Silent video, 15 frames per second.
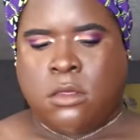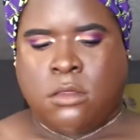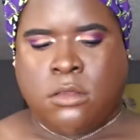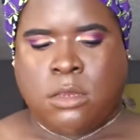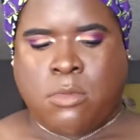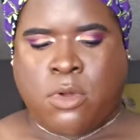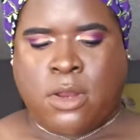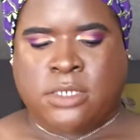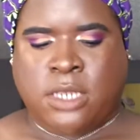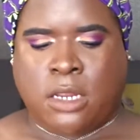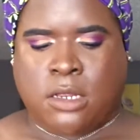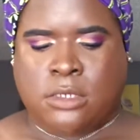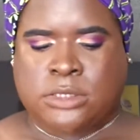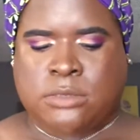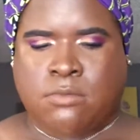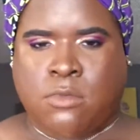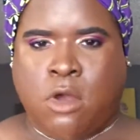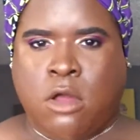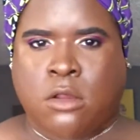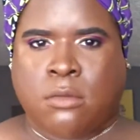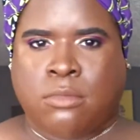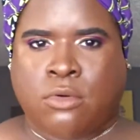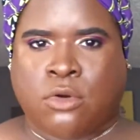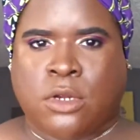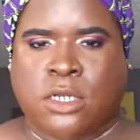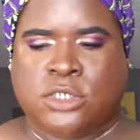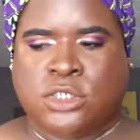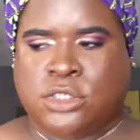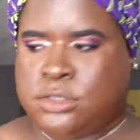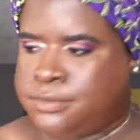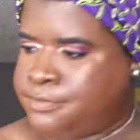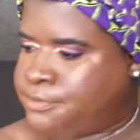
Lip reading: I'm going to take a smaller brush